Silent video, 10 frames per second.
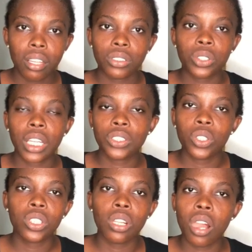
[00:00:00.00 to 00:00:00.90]
So
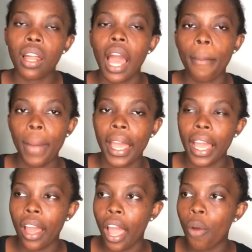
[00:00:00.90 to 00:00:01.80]

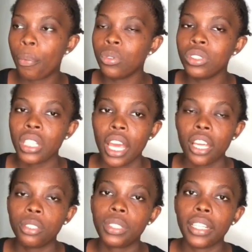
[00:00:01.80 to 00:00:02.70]
I open a
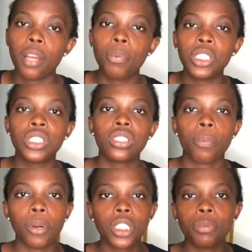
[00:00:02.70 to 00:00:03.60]
YouTube channel, please
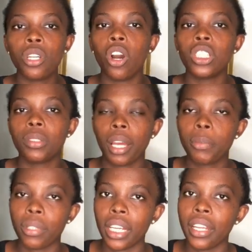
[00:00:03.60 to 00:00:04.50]
support me or subscribe
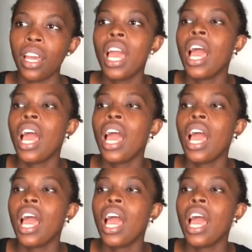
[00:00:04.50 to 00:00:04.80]
to my channel.